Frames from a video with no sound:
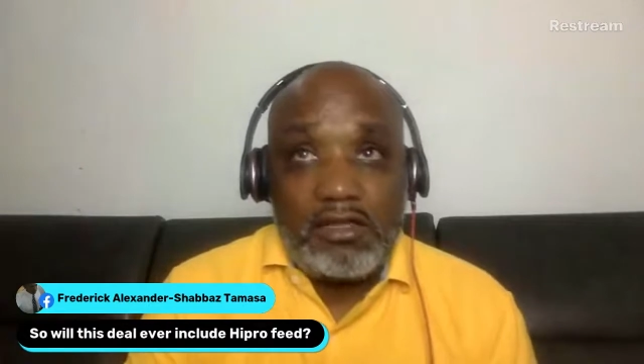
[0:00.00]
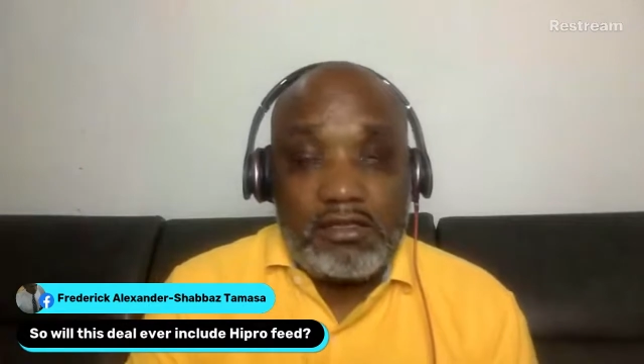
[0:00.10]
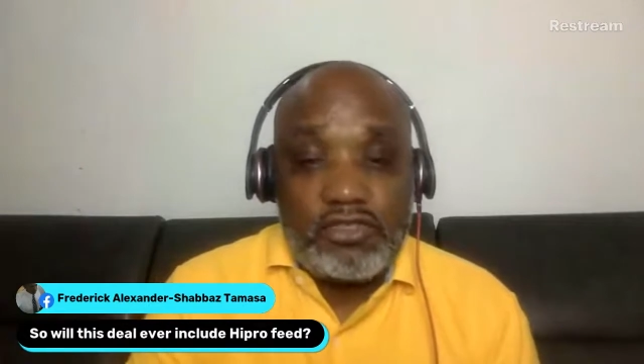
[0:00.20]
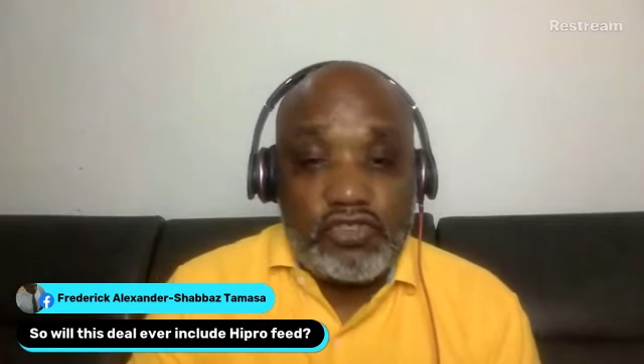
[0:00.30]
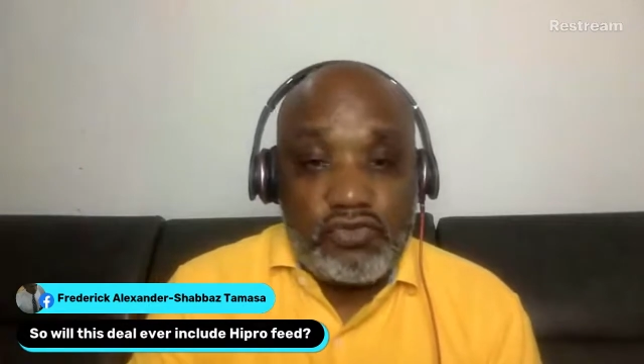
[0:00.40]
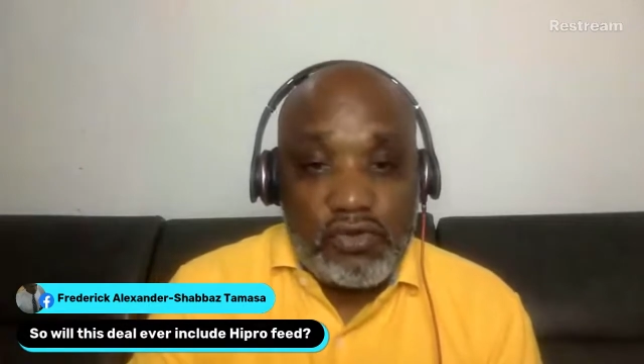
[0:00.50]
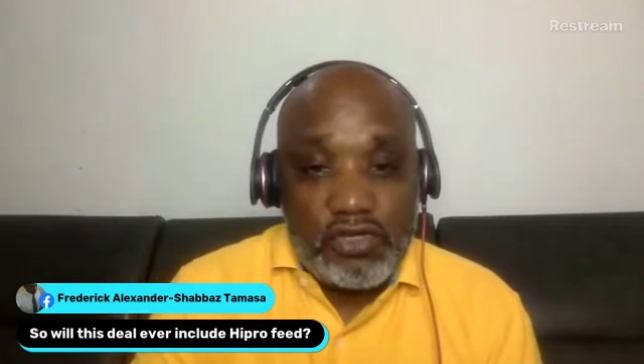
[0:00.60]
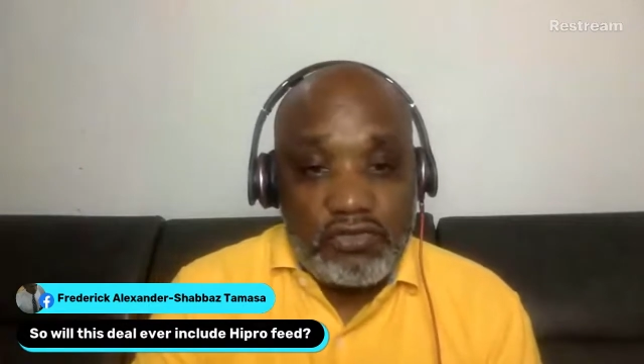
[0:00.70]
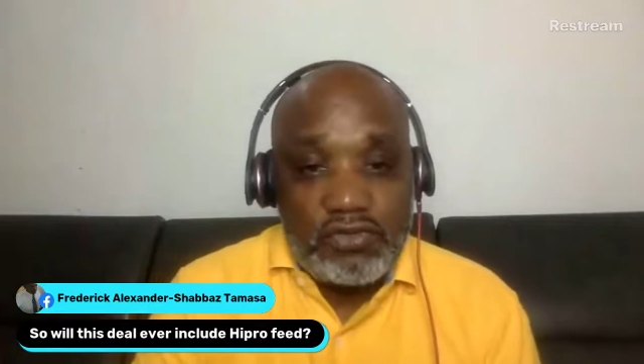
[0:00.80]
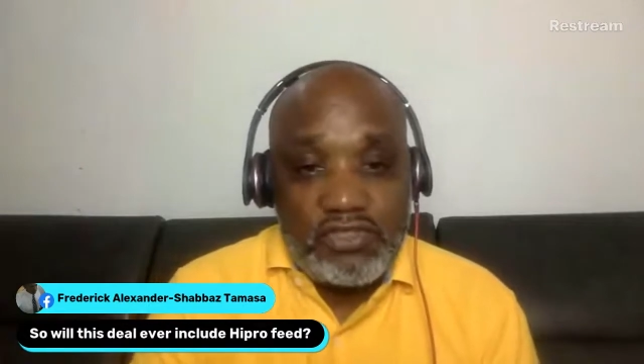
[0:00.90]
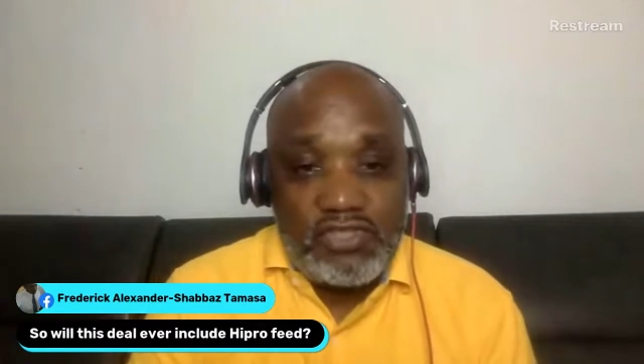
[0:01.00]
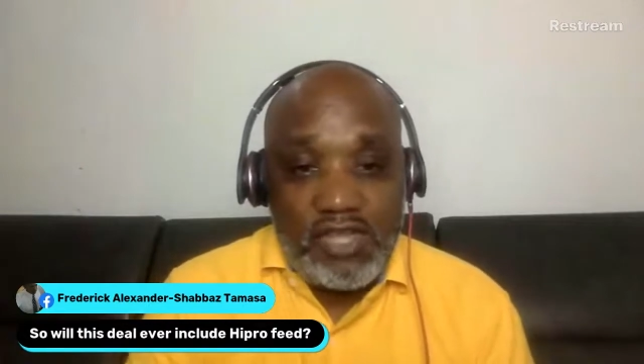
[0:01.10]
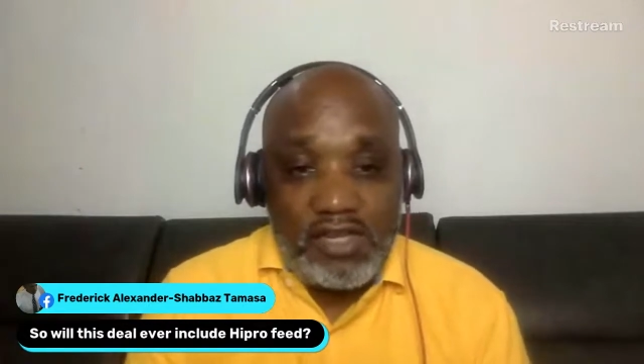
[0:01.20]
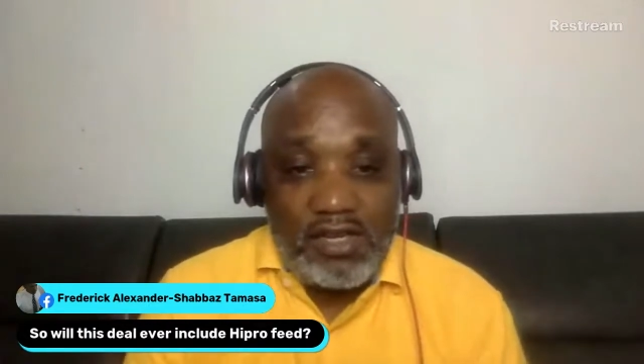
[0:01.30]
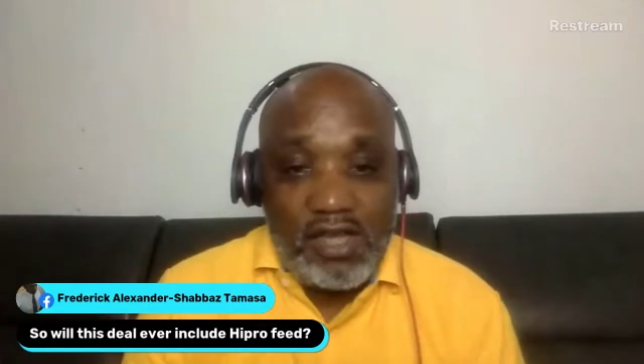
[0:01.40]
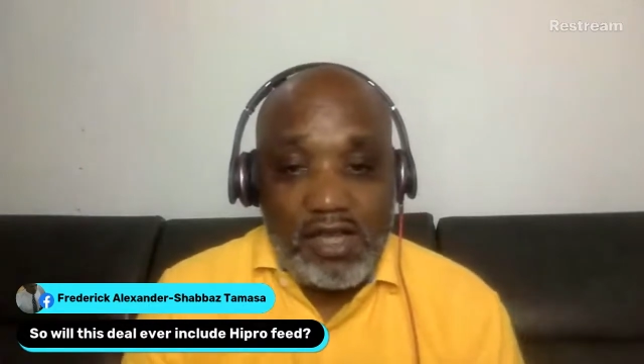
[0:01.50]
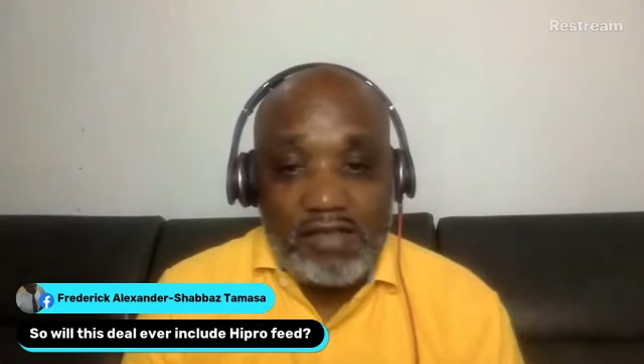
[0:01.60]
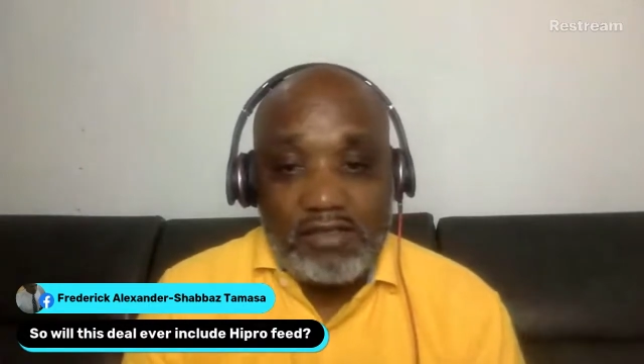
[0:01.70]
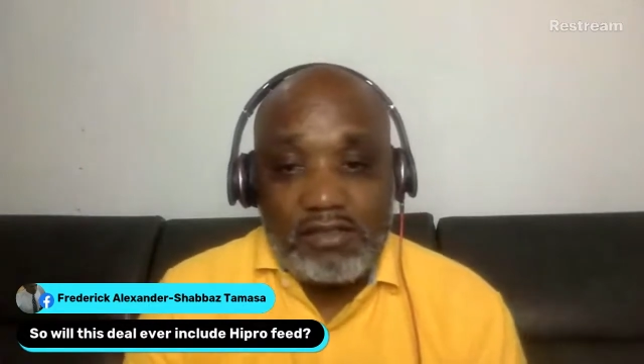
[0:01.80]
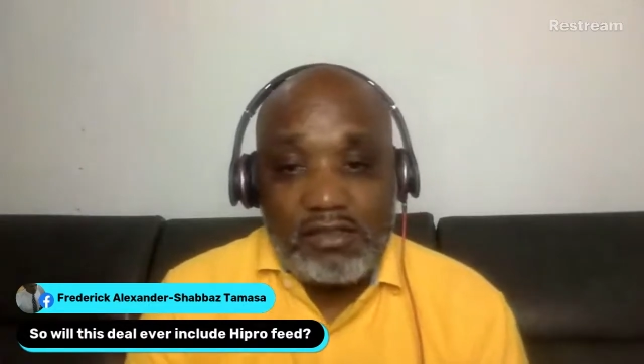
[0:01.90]
the stores will settle
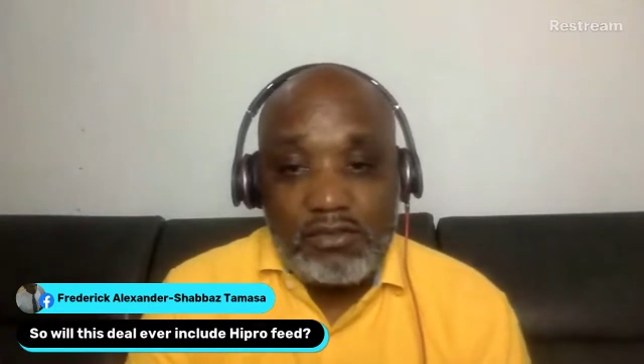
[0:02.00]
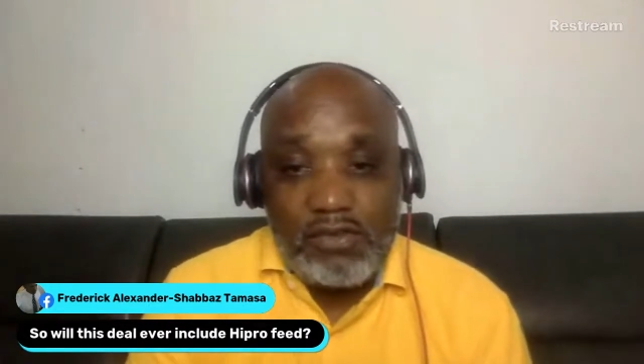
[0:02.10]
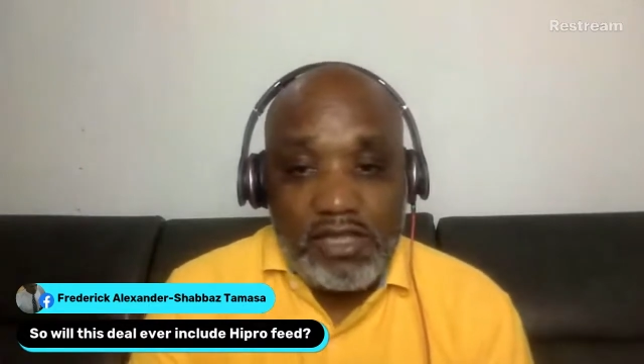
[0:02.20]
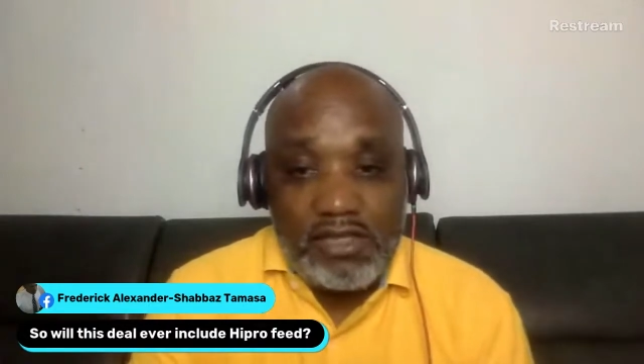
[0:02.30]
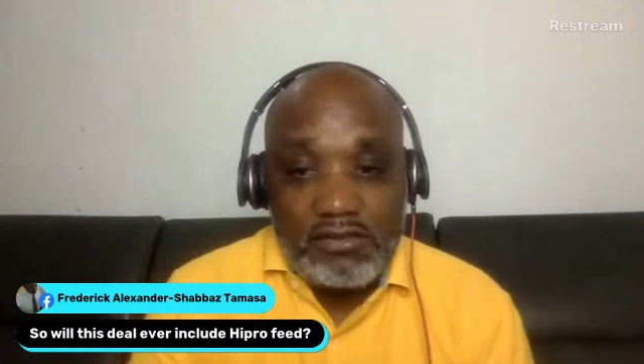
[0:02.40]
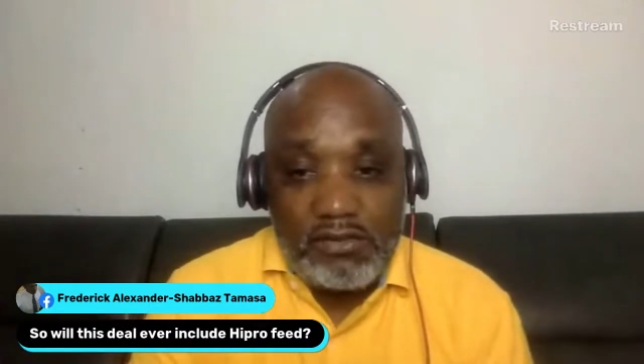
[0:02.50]
on when they